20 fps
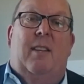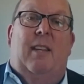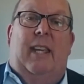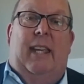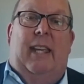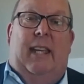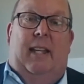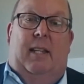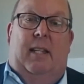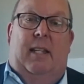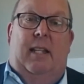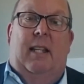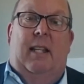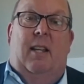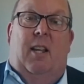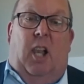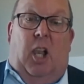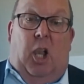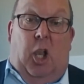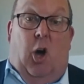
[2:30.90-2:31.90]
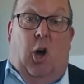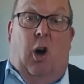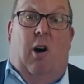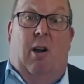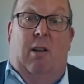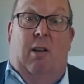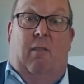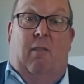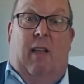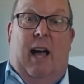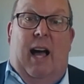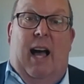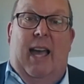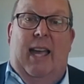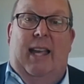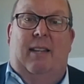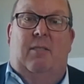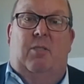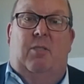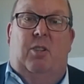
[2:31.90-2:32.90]
in long
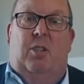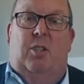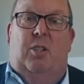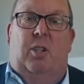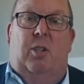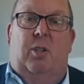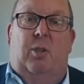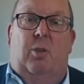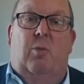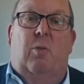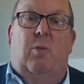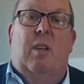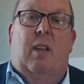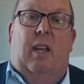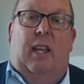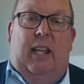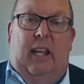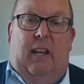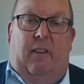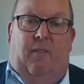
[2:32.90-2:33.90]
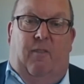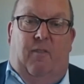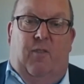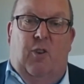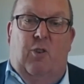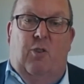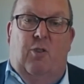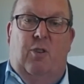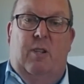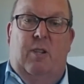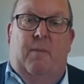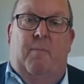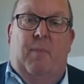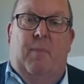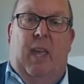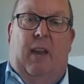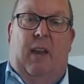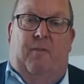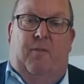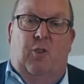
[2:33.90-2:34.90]
lines to get food
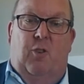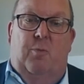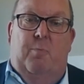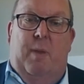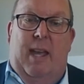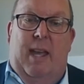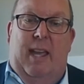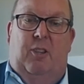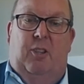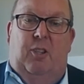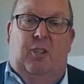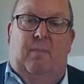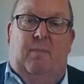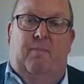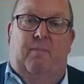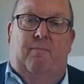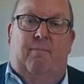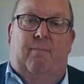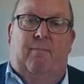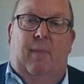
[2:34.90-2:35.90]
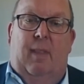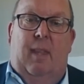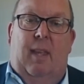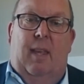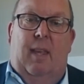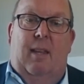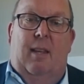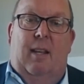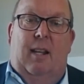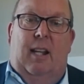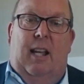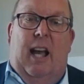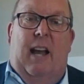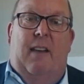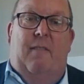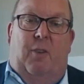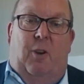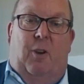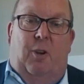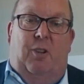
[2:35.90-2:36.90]
at food banks.
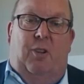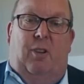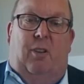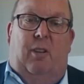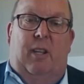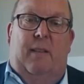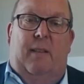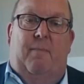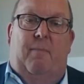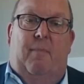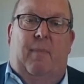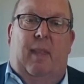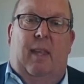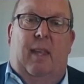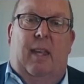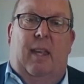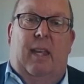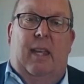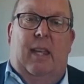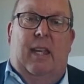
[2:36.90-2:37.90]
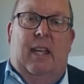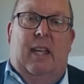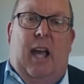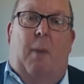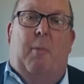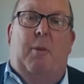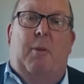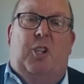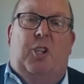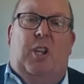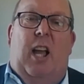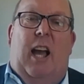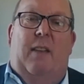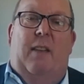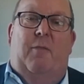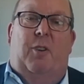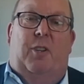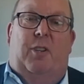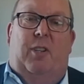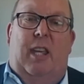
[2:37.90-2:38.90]
Conversely, how much
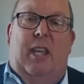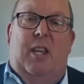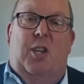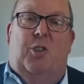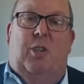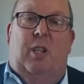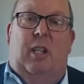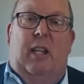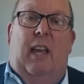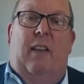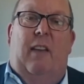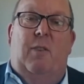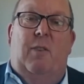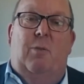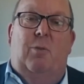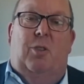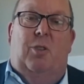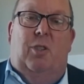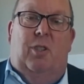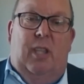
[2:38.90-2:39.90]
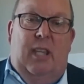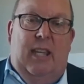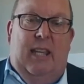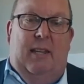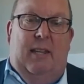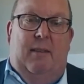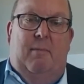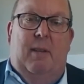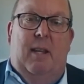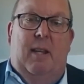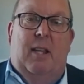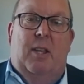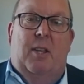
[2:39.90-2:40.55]
conversation have you seen